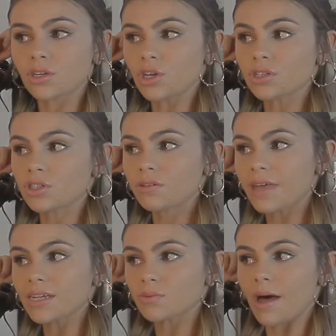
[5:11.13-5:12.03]
you can do
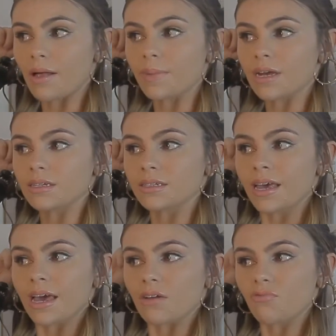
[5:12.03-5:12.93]
that as well, because
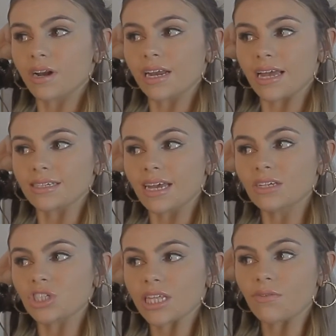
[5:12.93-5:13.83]
it really is
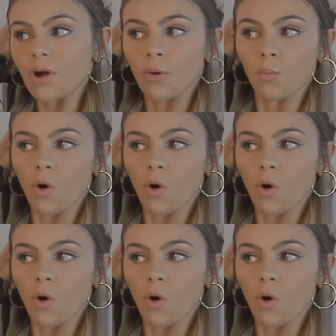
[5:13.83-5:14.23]
each to their own,